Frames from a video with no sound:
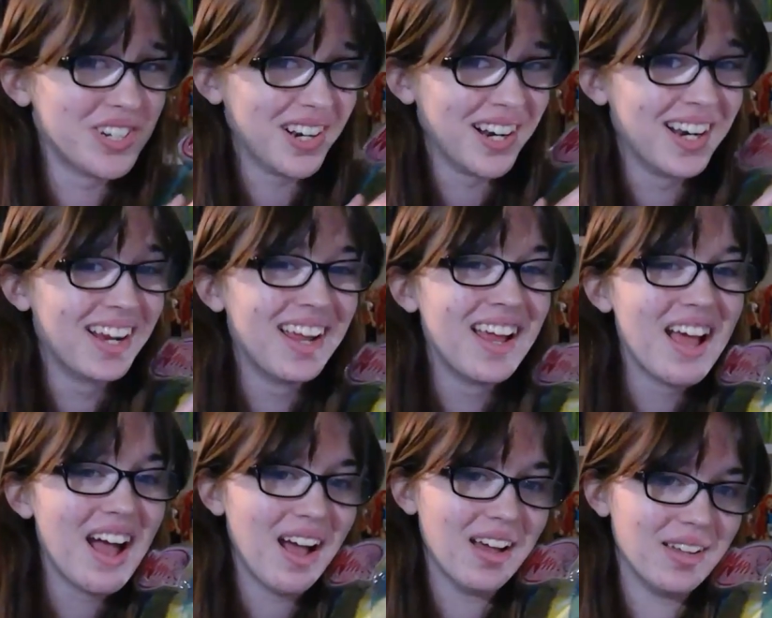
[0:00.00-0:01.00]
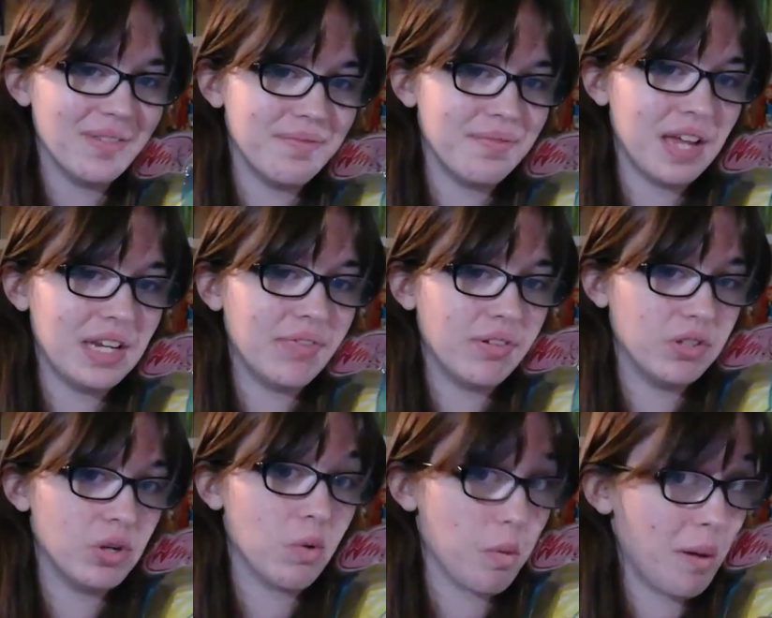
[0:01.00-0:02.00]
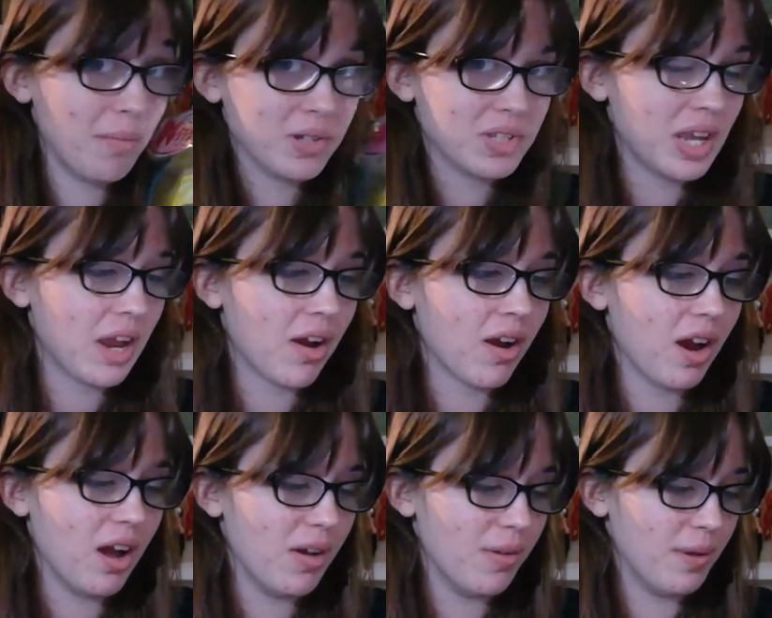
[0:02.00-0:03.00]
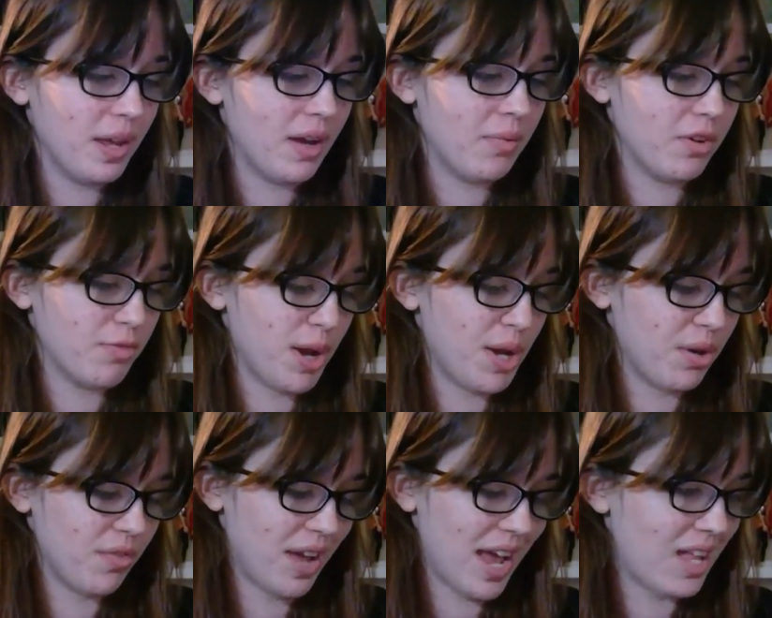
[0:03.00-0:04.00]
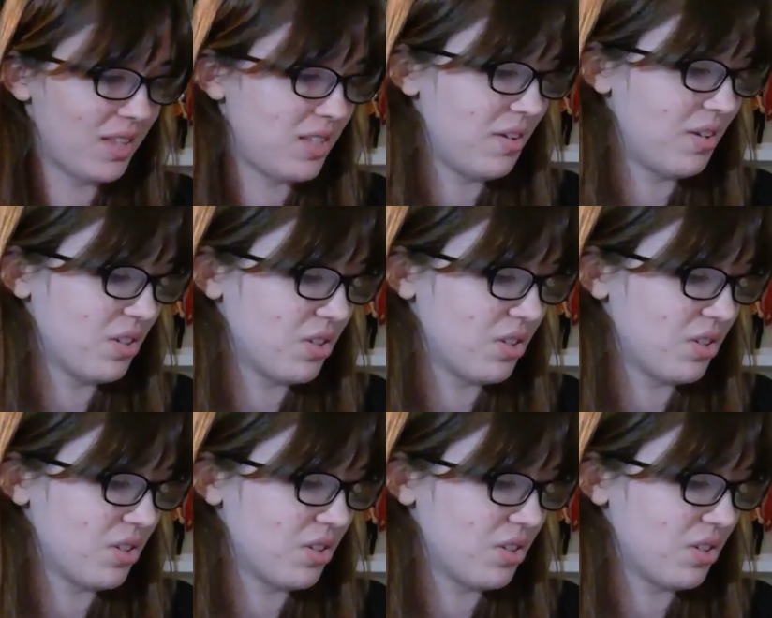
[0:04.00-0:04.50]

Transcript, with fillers: sure. Um, I definitely don't remember seeing her, um, and I would have bought her if I had seen her.